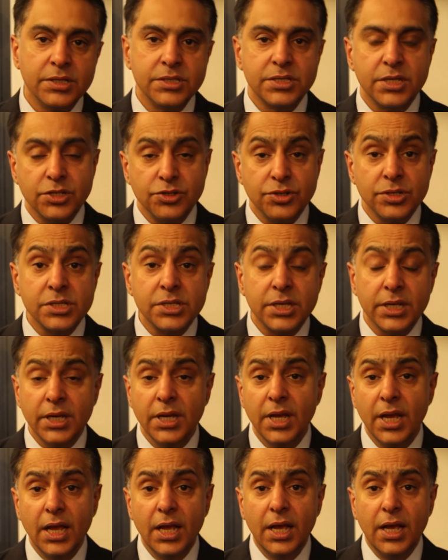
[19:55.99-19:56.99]
contingency
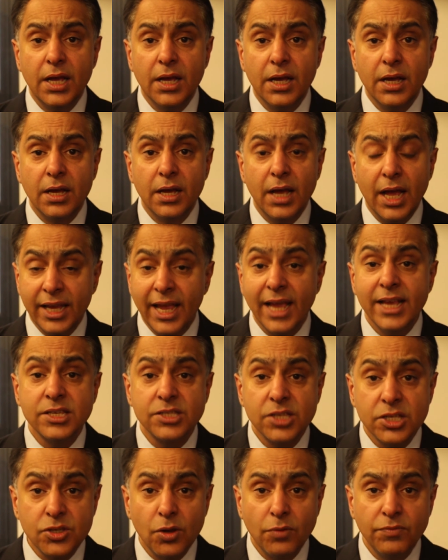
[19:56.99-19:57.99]

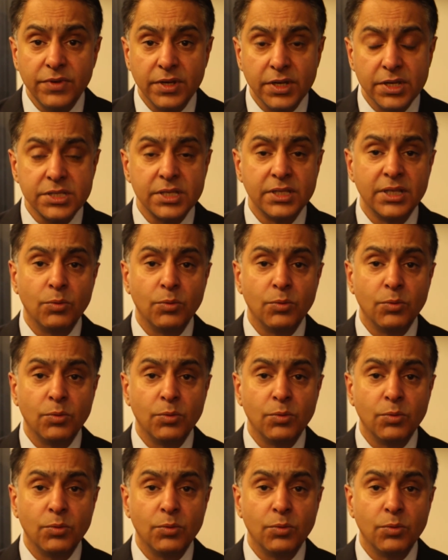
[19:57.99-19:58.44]
against the Soviets.